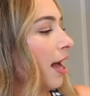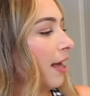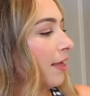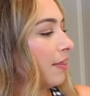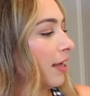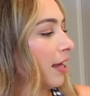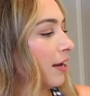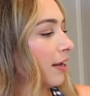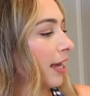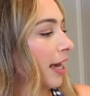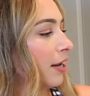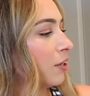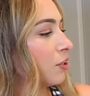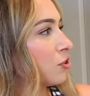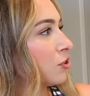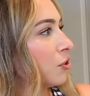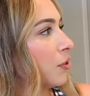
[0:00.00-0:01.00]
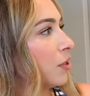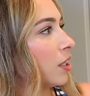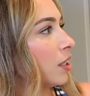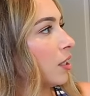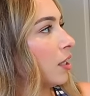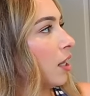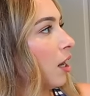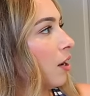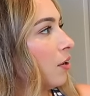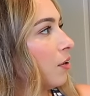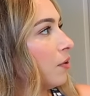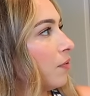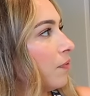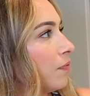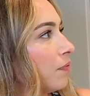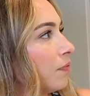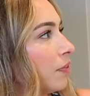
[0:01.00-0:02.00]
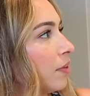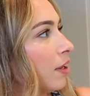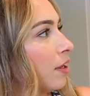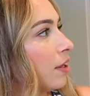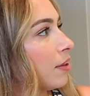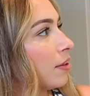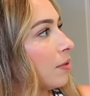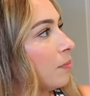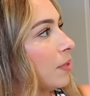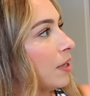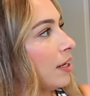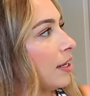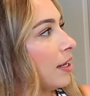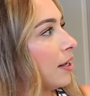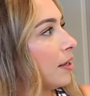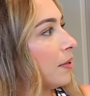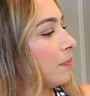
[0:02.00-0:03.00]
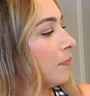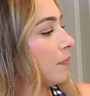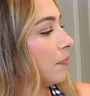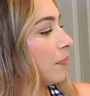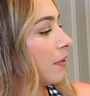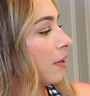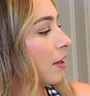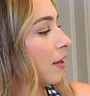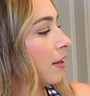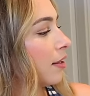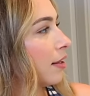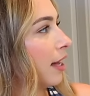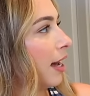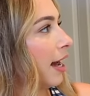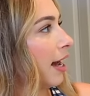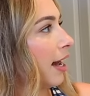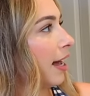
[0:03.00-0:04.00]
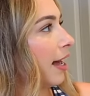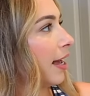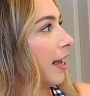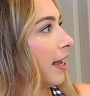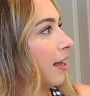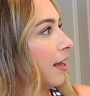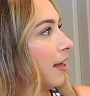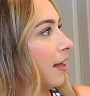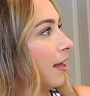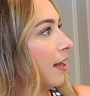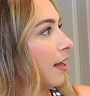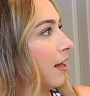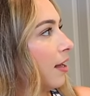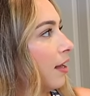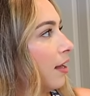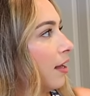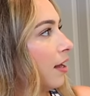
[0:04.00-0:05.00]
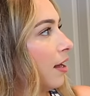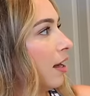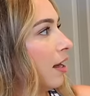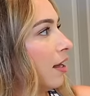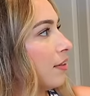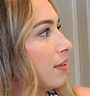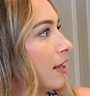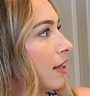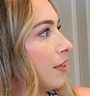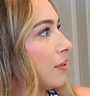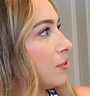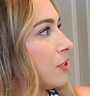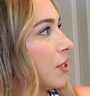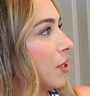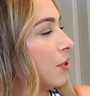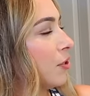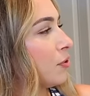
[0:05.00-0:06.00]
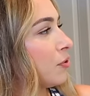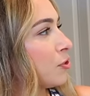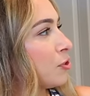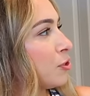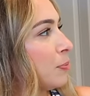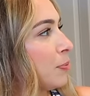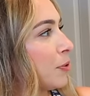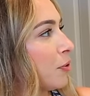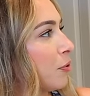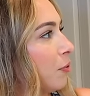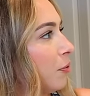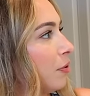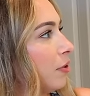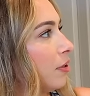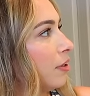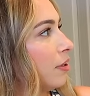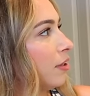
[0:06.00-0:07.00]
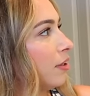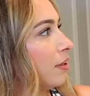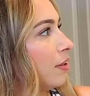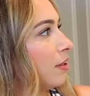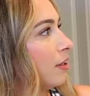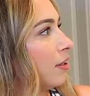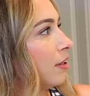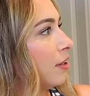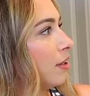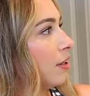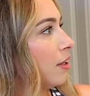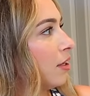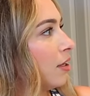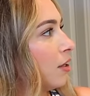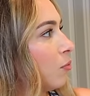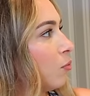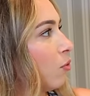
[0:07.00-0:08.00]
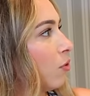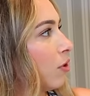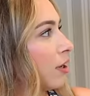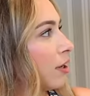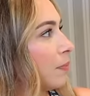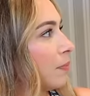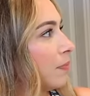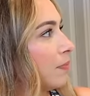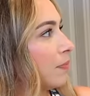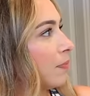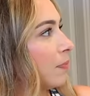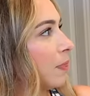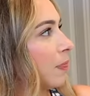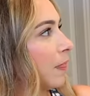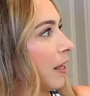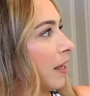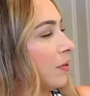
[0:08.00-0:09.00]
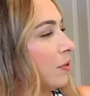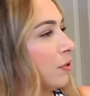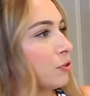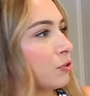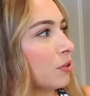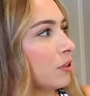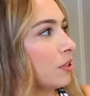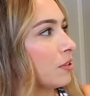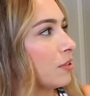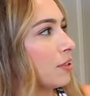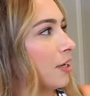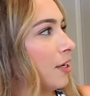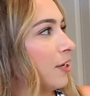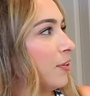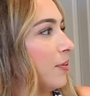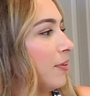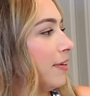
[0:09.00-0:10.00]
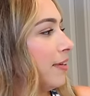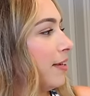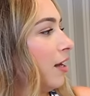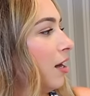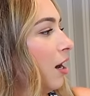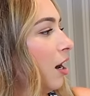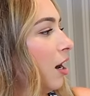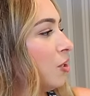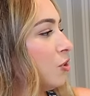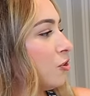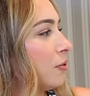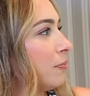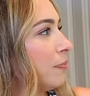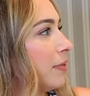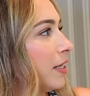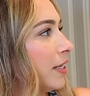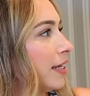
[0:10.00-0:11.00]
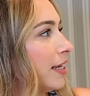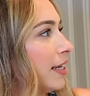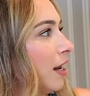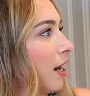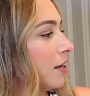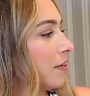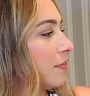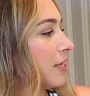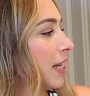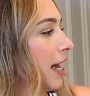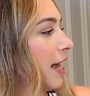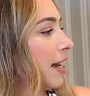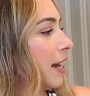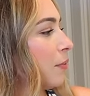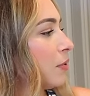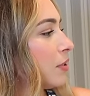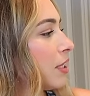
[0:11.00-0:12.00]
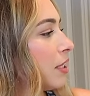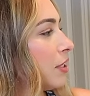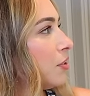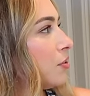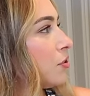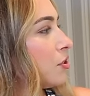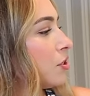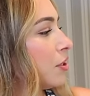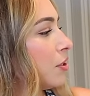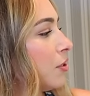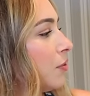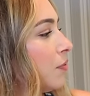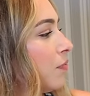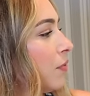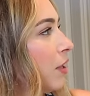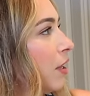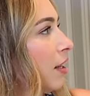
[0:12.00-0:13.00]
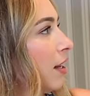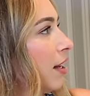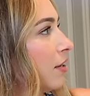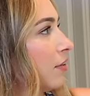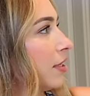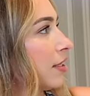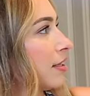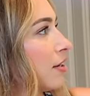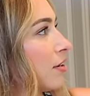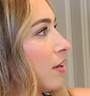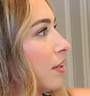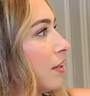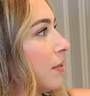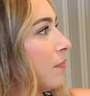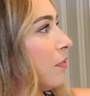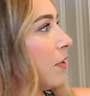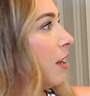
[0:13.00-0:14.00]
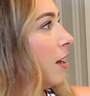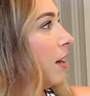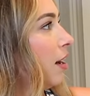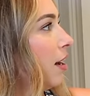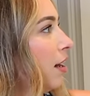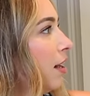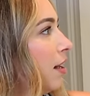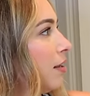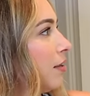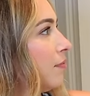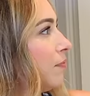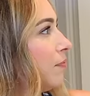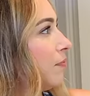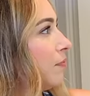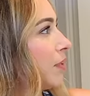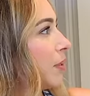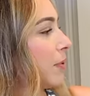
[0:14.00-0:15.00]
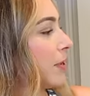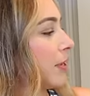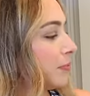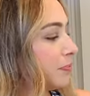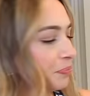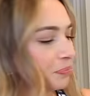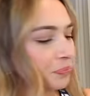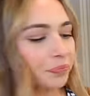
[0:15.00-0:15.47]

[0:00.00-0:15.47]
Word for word: And then again, I'll show you the low, the medium, the high, and then the tone, super cool, warm, and neutral. So 100 million out of 10. I will tell you too, I don't like that color. Um, there we go.